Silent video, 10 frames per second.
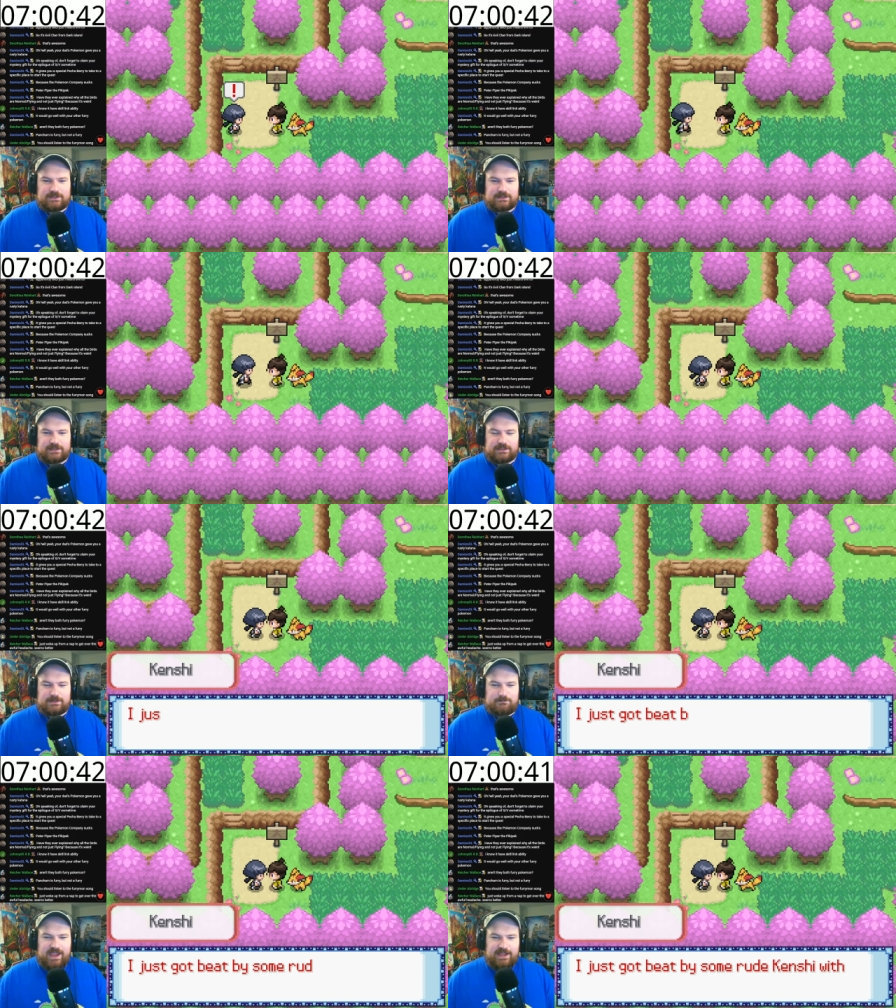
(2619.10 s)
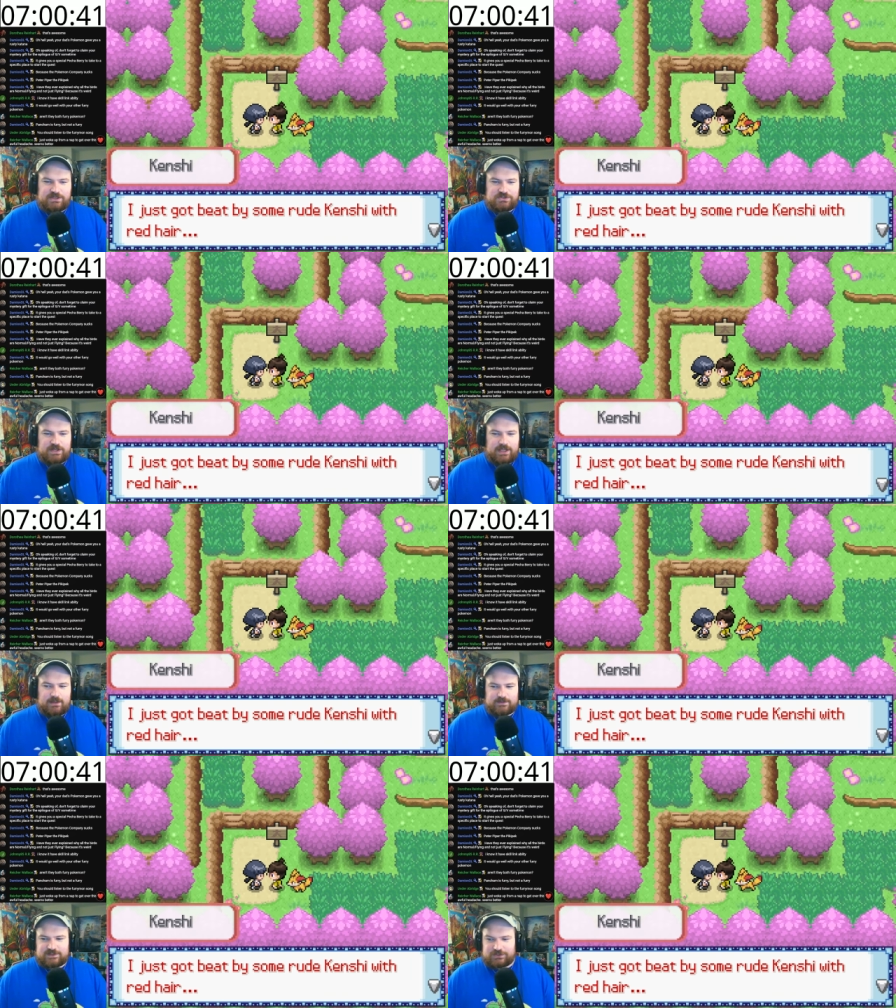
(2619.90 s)
The
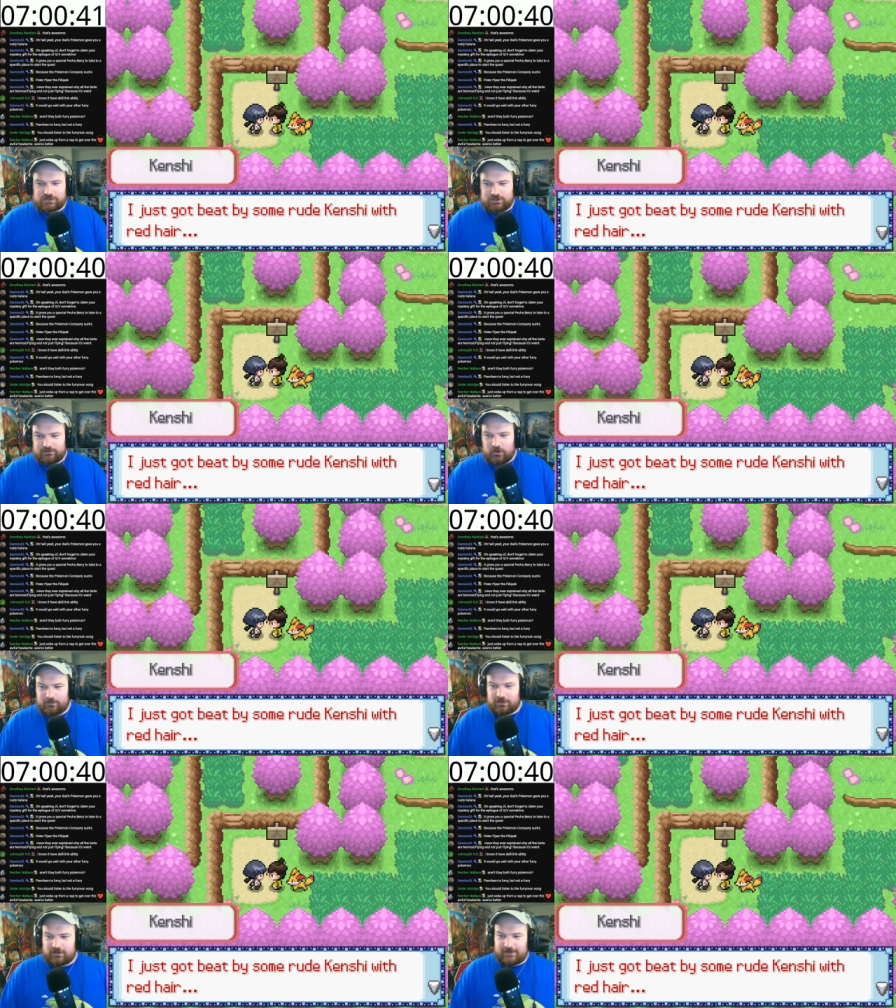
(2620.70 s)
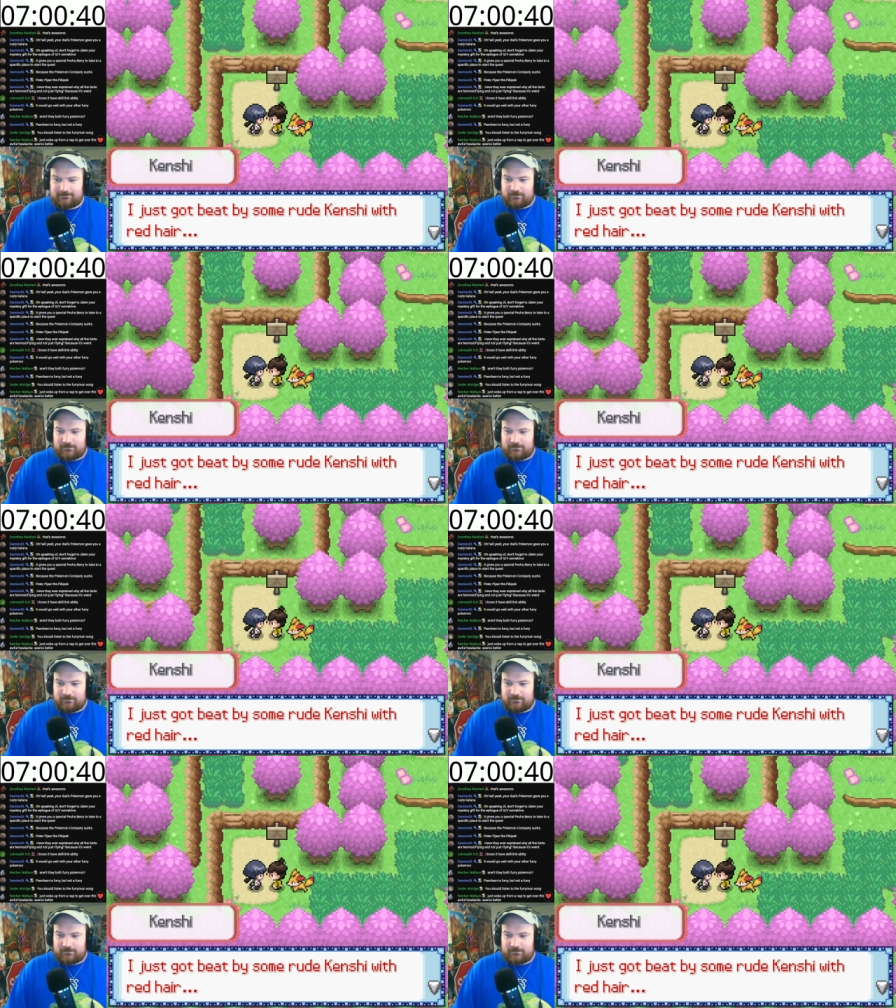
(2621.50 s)
Pancham is such a good Pokemon cry.